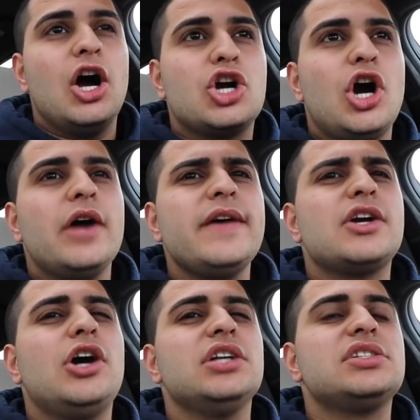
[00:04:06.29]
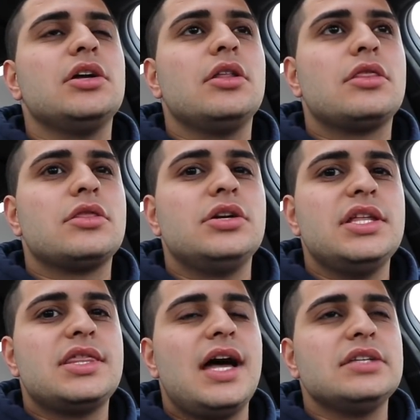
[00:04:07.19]
A car that costs
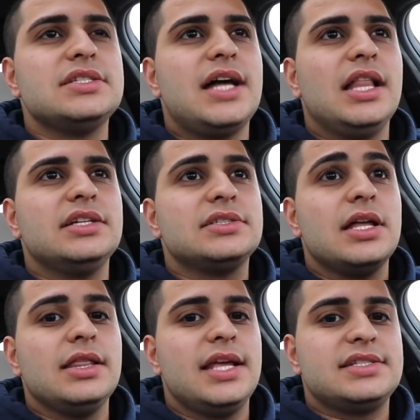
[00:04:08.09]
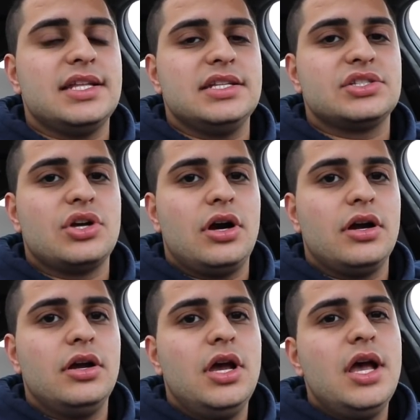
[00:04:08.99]
$30,000 less than this
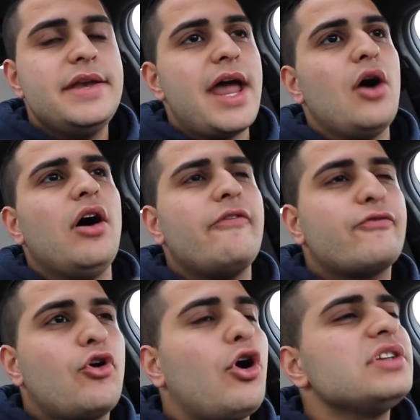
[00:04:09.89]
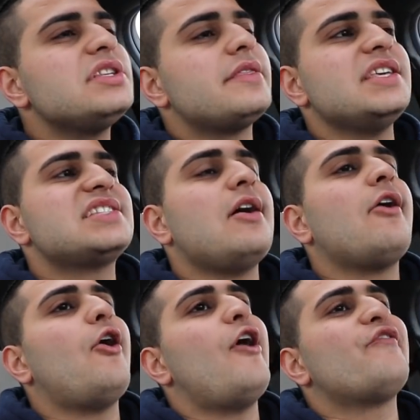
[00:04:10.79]
car. Now, of course, this
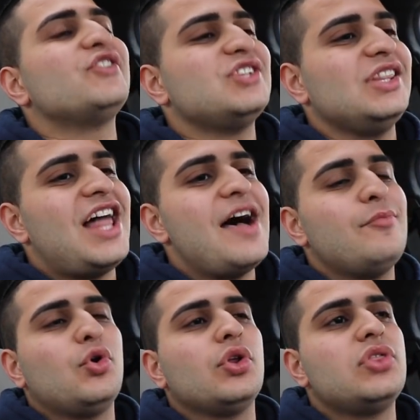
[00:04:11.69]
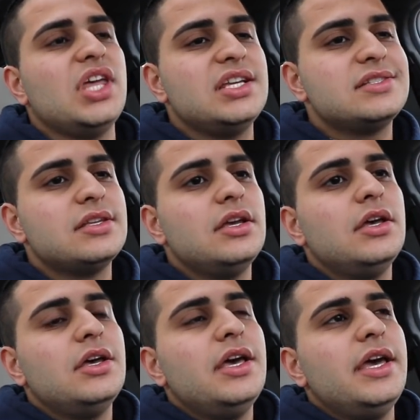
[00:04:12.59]
car offers a lot more things.
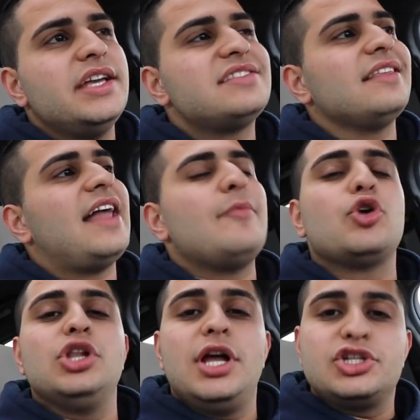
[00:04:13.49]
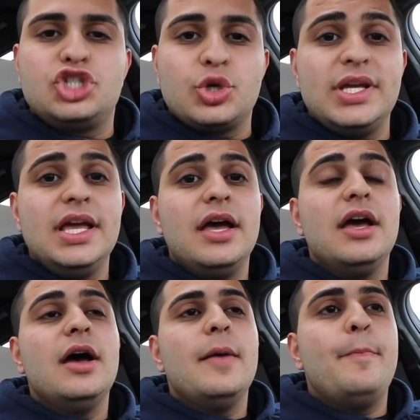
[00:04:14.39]
It's a lot more luxury.
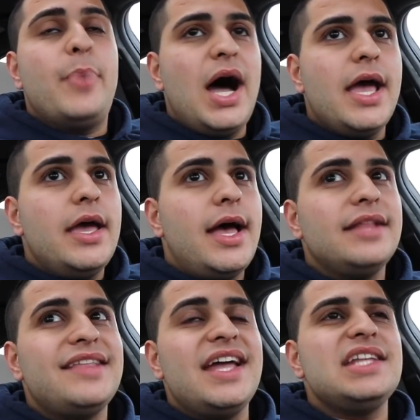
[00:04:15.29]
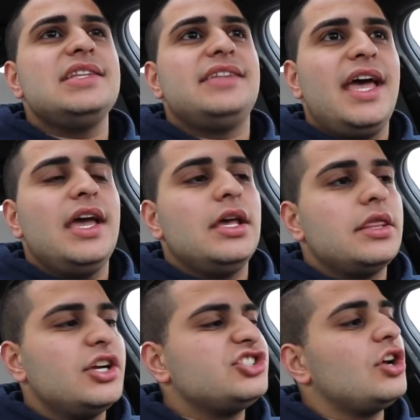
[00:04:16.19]
But at the end of the day,
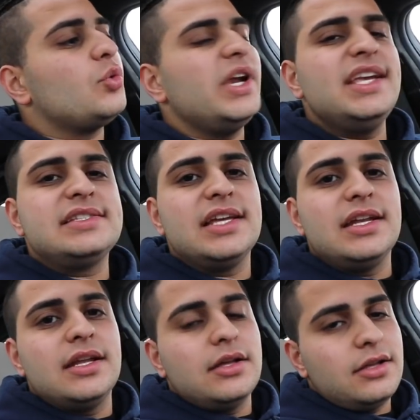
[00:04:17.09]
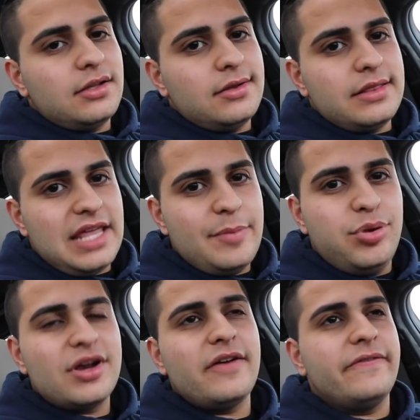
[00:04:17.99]
there's a reason they
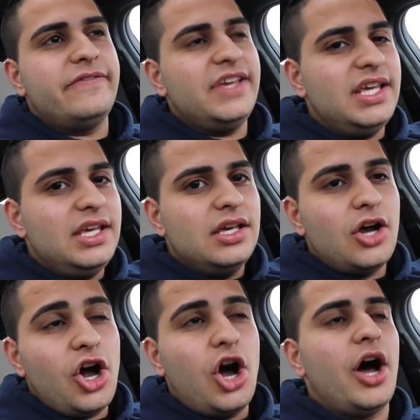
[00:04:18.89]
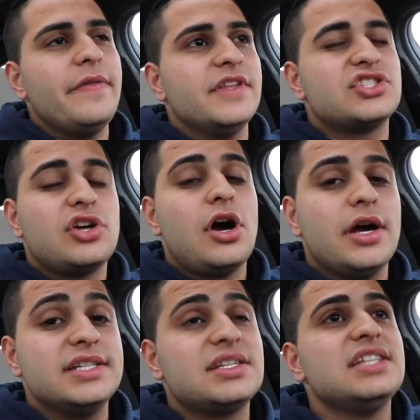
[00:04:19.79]
put a V on this
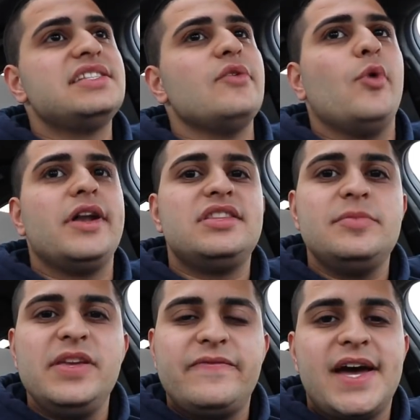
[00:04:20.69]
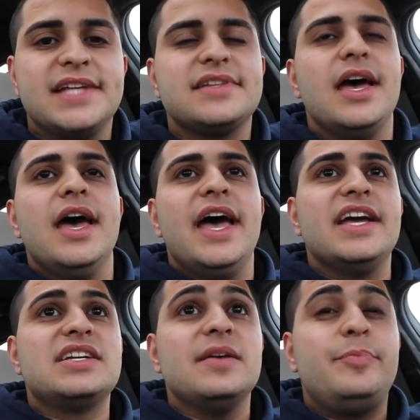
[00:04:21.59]
car. It's because they want it to be fast
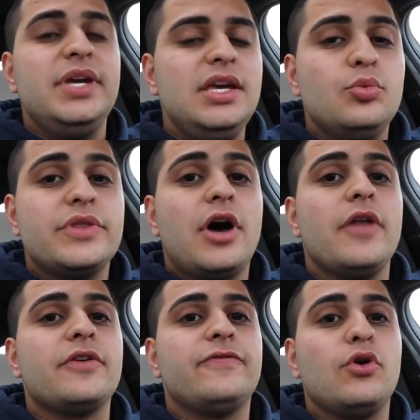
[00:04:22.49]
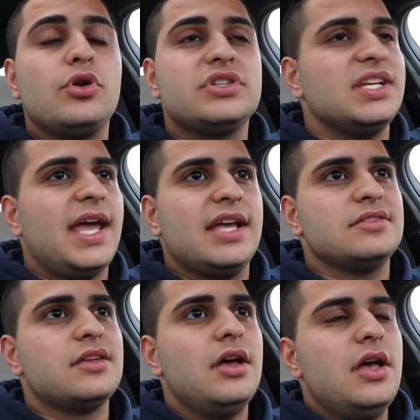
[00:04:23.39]
and compete with other 4-door
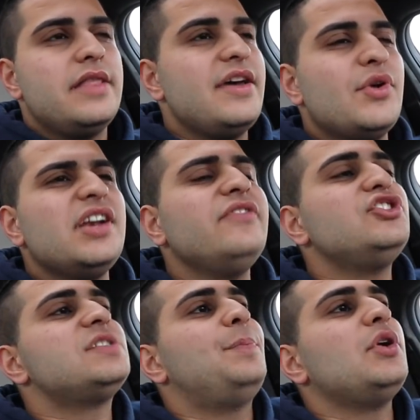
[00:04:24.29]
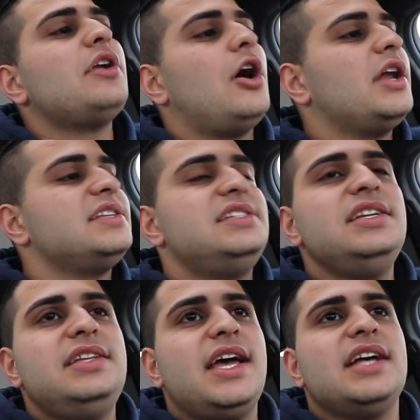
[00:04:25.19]
sedans. They wouldn't have just put it on a
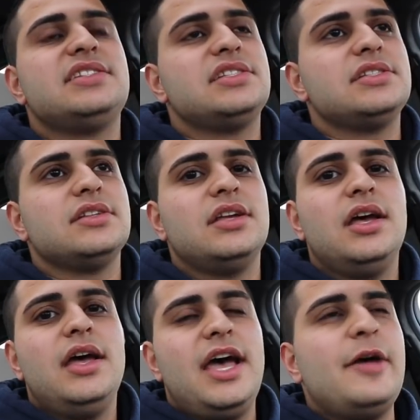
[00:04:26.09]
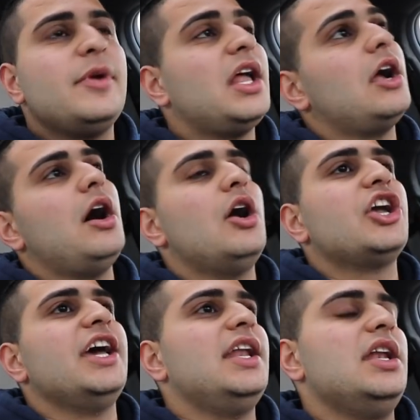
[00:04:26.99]
CTS and be like, oh,
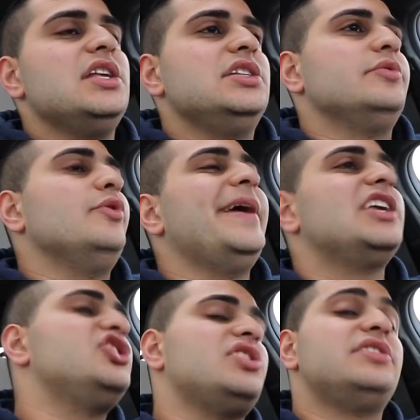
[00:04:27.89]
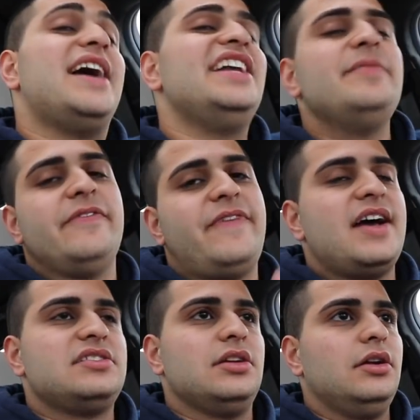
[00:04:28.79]
okay, we'll make it just a tiny bit
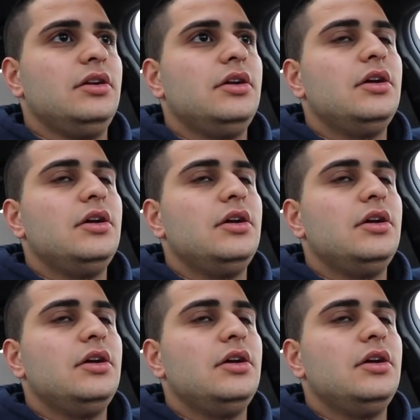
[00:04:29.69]
faster.